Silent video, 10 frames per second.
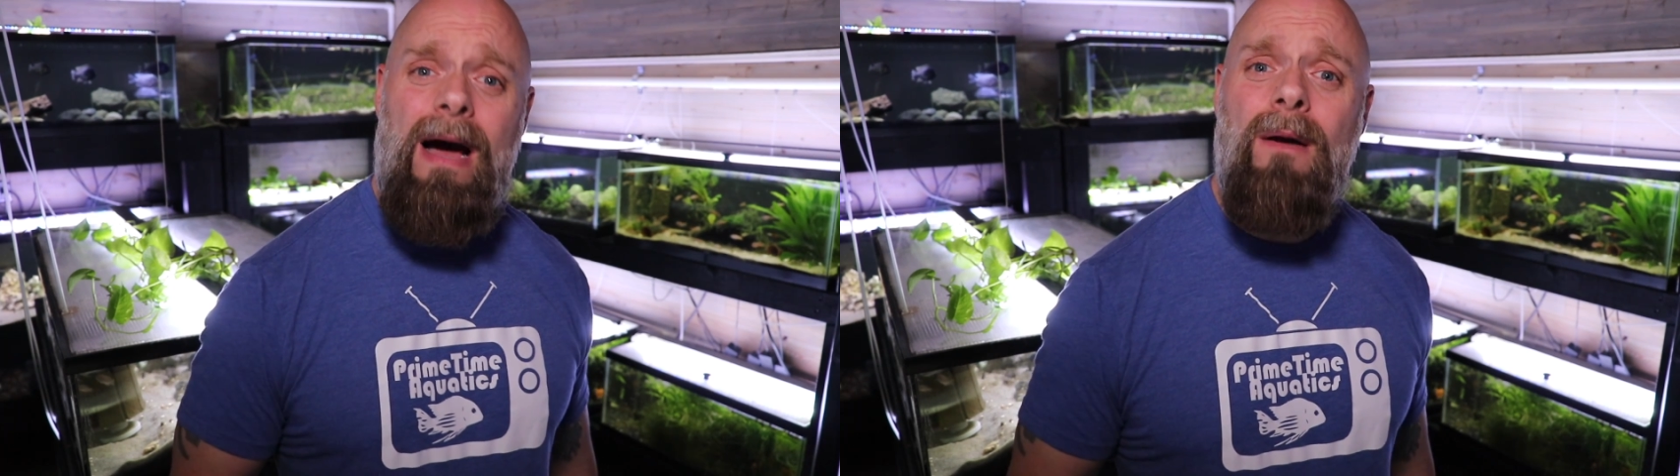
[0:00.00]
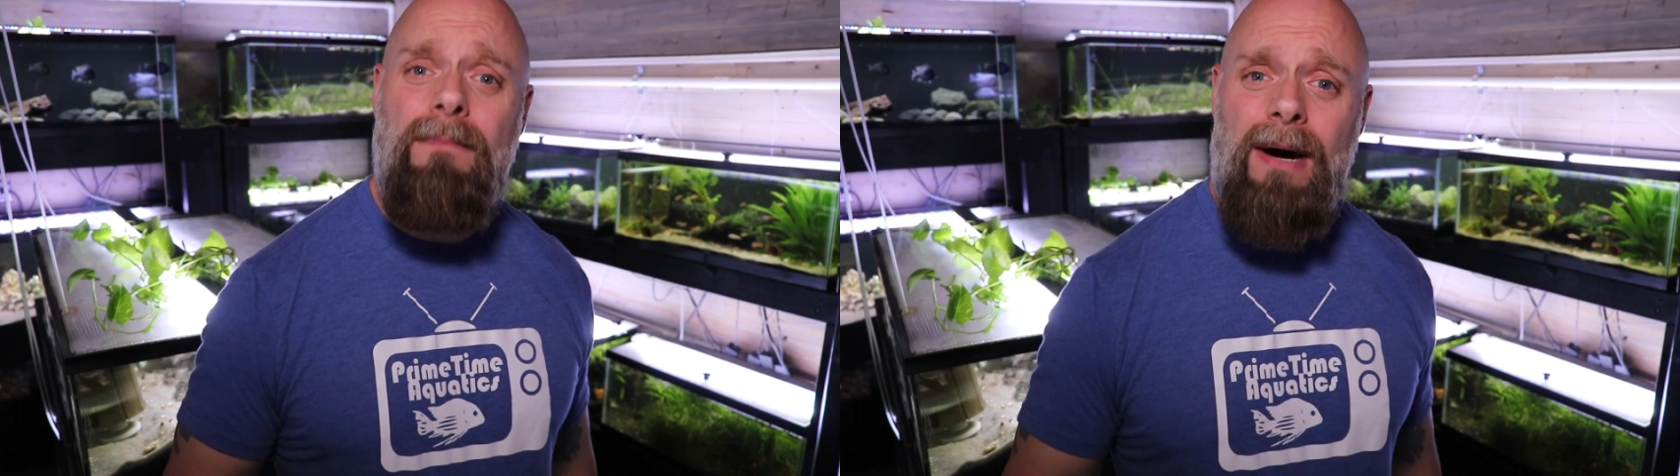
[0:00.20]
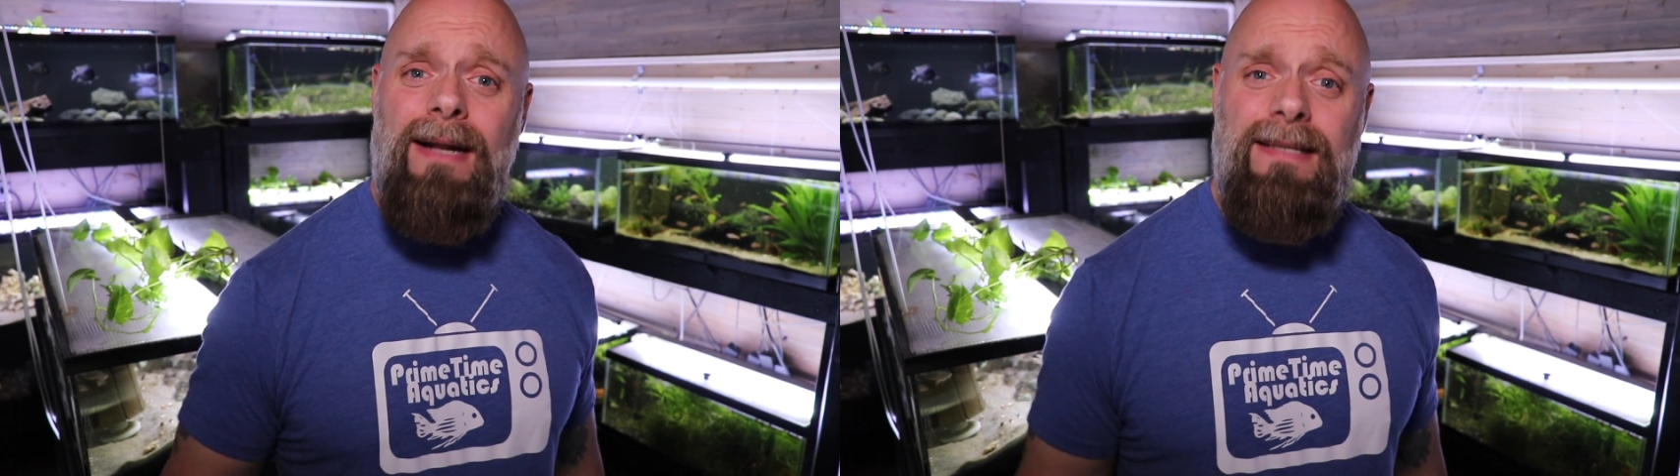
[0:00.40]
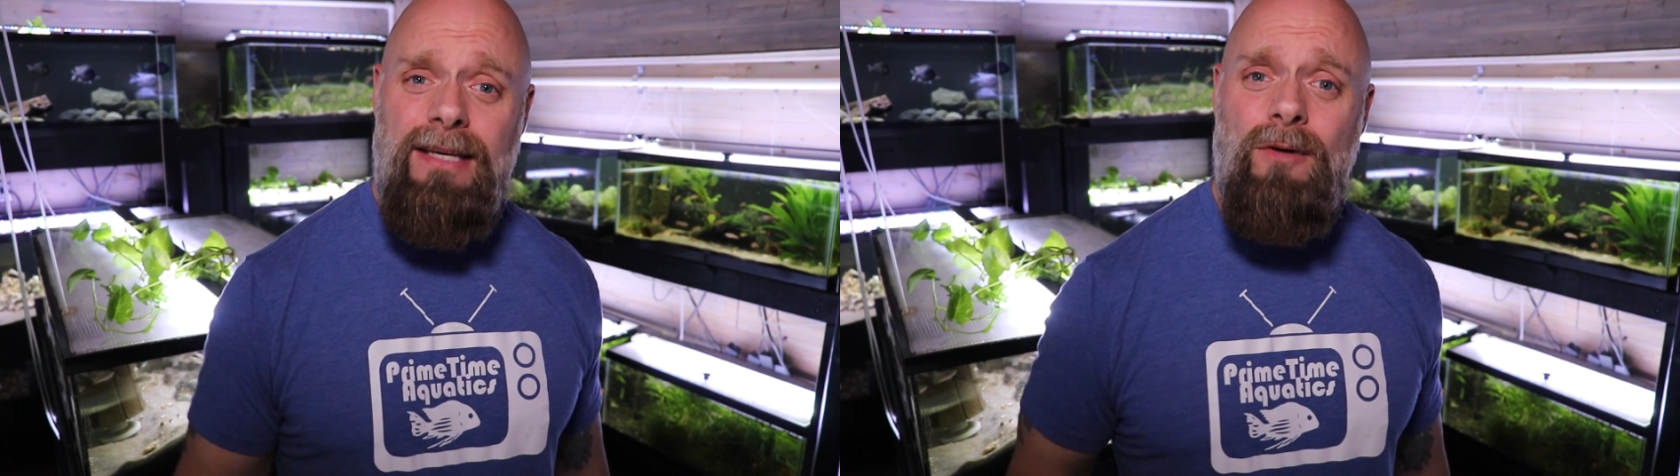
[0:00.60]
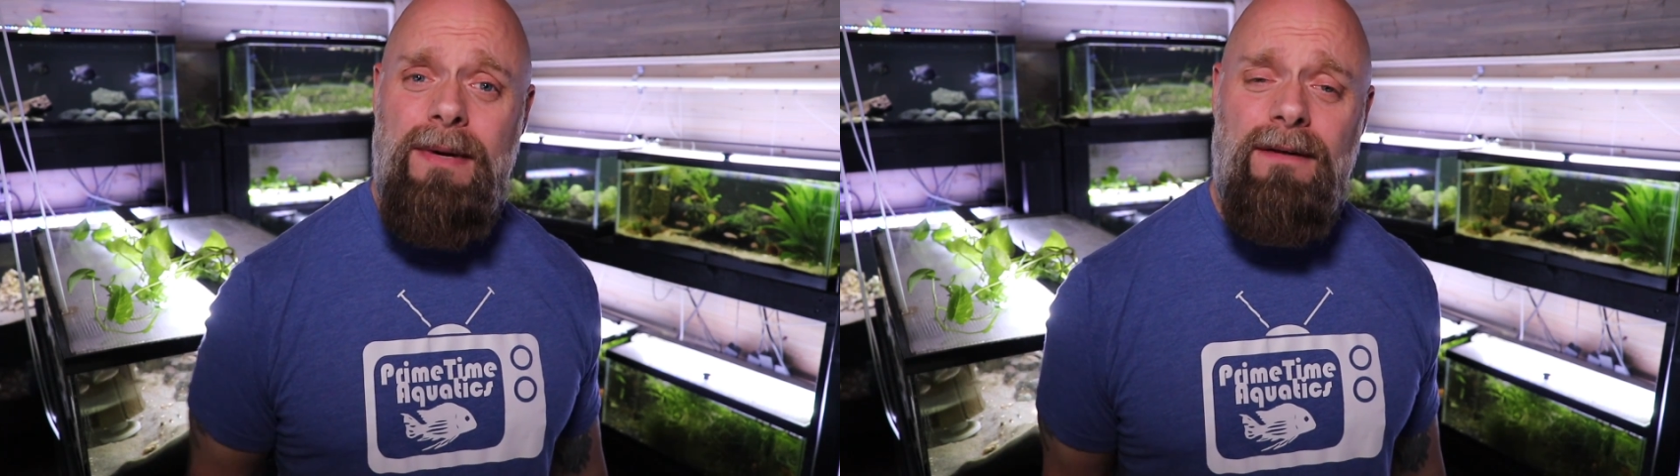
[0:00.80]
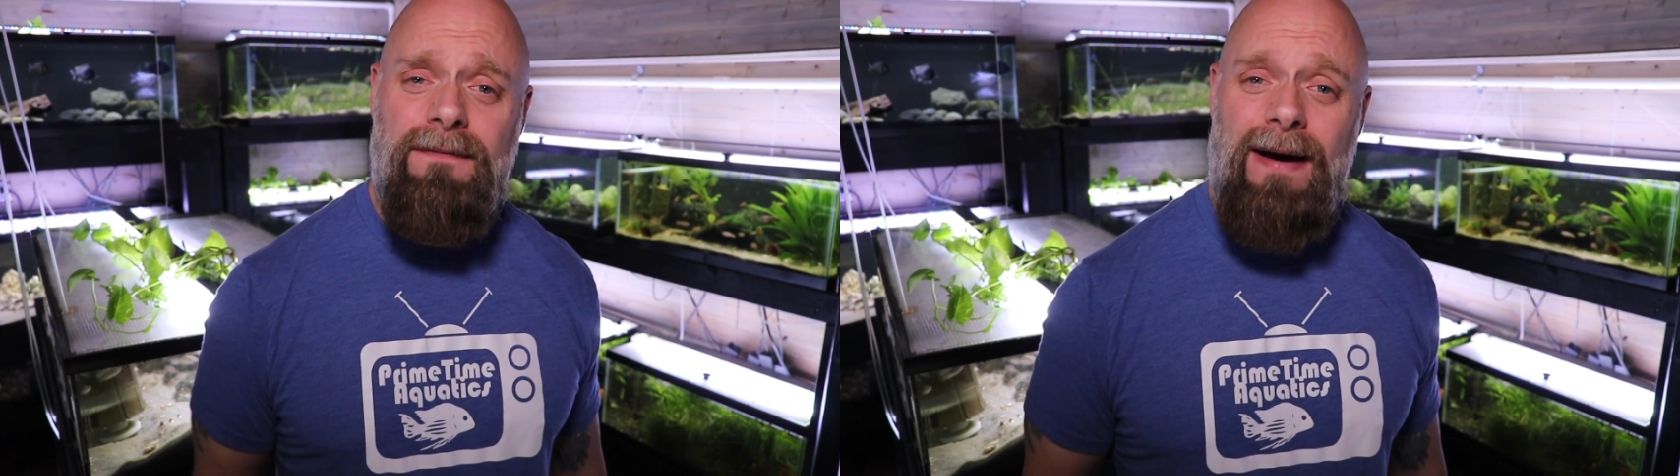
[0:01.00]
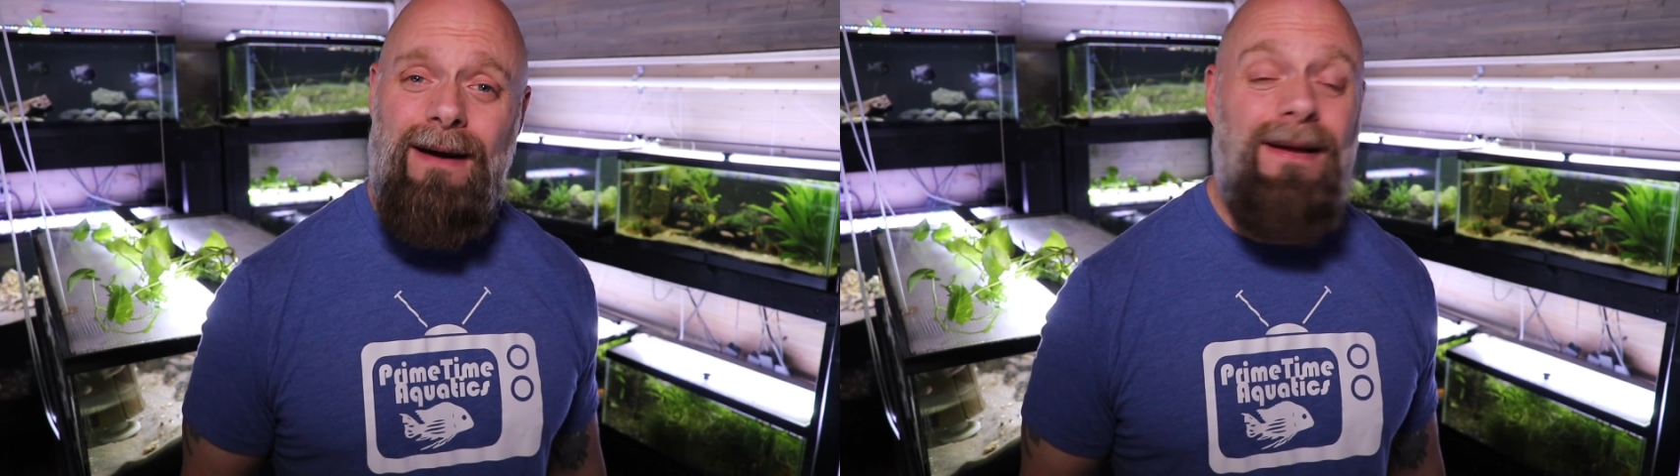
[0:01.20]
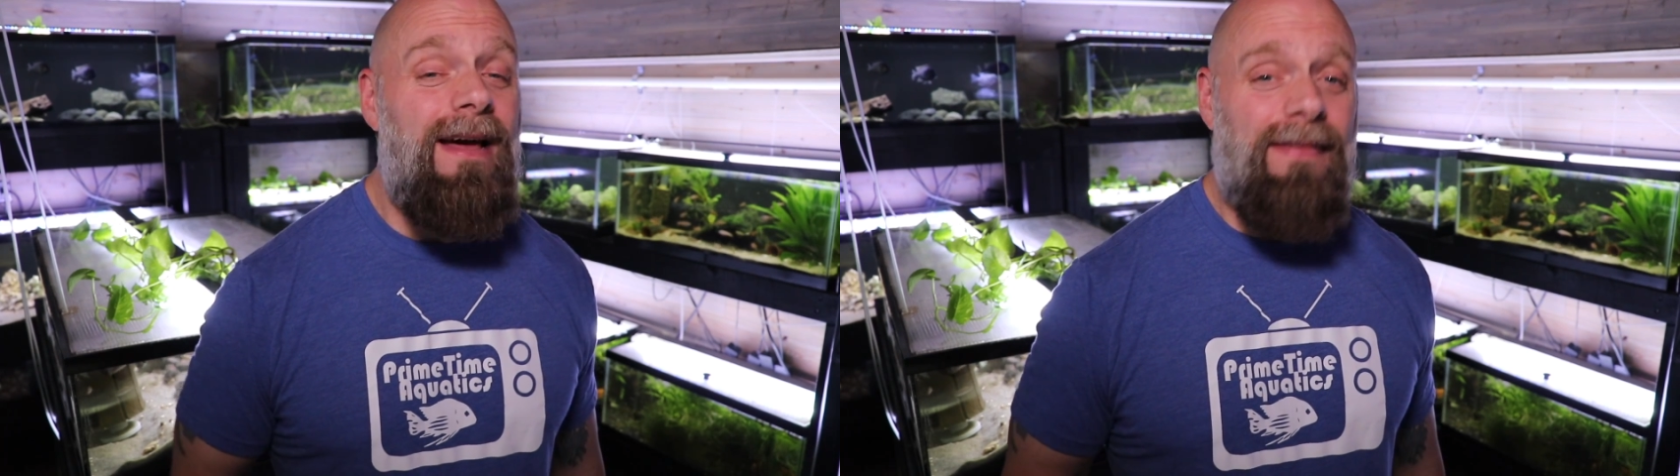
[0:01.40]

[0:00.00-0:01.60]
out and bought a dehumidifier.